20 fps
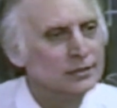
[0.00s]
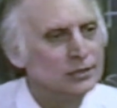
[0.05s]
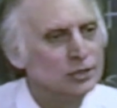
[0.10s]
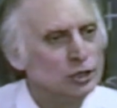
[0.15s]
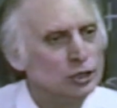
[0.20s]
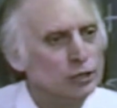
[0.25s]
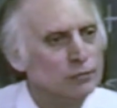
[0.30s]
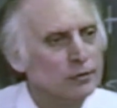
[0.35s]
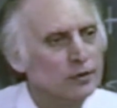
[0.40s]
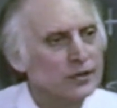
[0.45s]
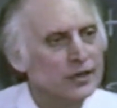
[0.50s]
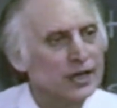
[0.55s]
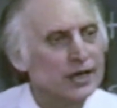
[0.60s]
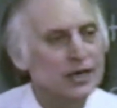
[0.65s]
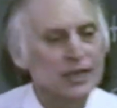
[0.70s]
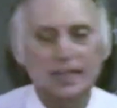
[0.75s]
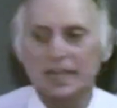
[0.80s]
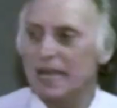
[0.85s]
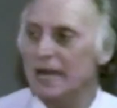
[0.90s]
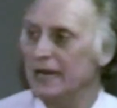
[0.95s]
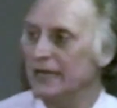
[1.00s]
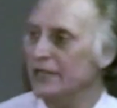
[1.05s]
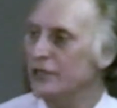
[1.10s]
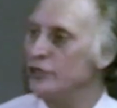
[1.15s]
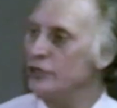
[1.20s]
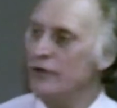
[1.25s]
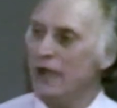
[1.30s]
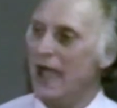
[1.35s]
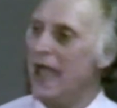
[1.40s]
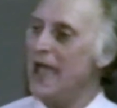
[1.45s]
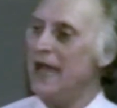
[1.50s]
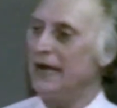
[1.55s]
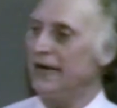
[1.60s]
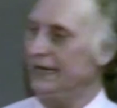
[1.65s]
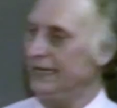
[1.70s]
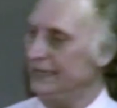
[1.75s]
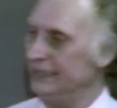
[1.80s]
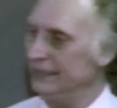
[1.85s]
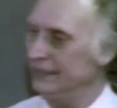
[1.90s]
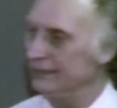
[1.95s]
You were there to get it. You had
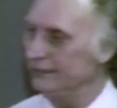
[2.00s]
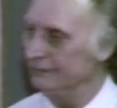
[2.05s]
it.